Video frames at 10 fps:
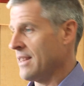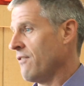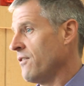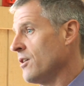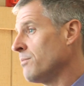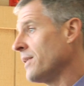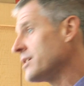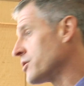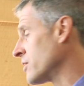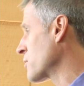they feel
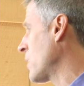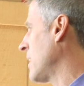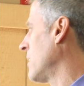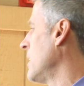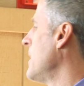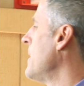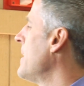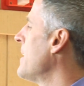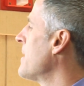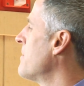pleasure as well.
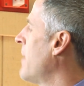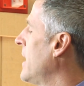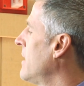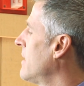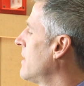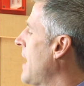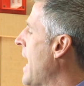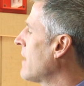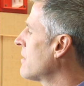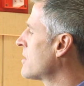But
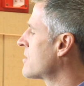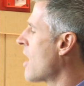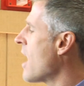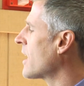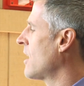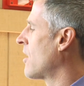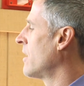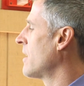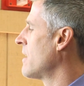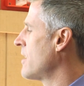at the
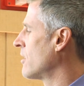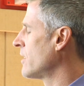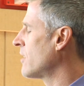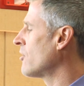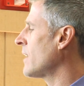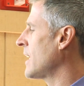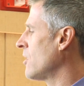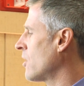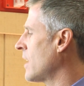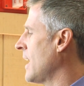stockyard, they're literally
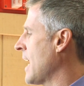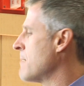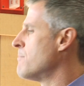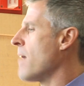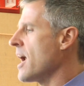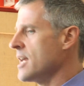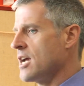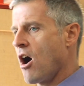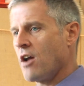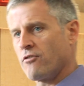looking at body
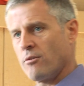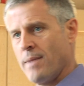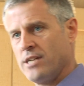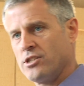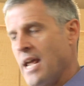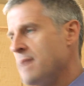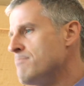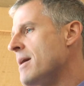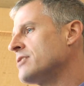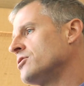conformation
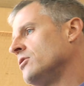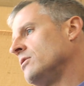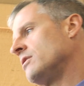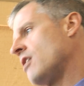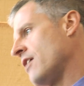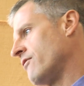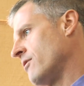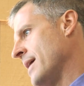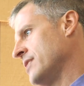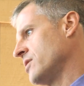and muscle
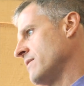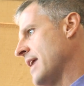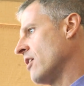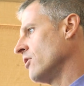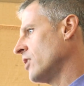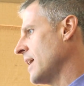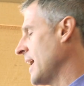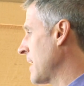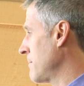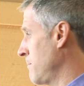conformation. They are
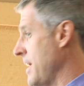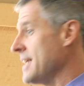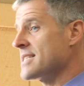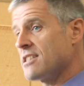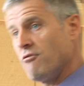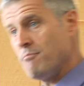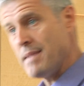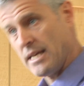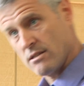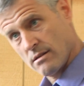looking at pieces of
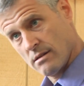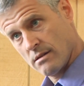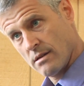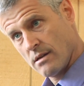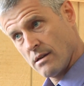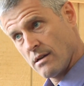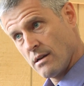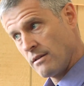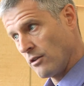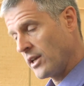meat.
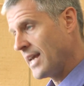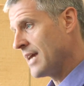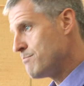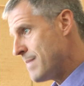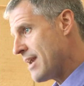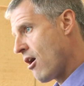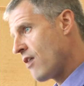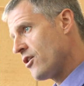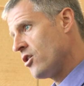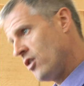They're looking at meat
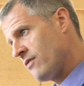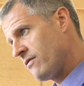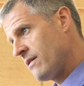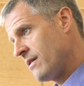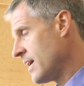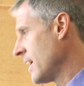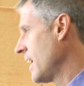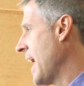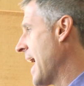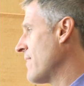on the hook,
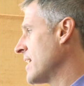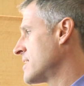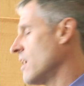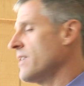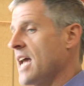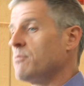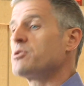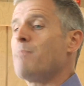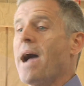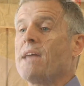and they sell the animals by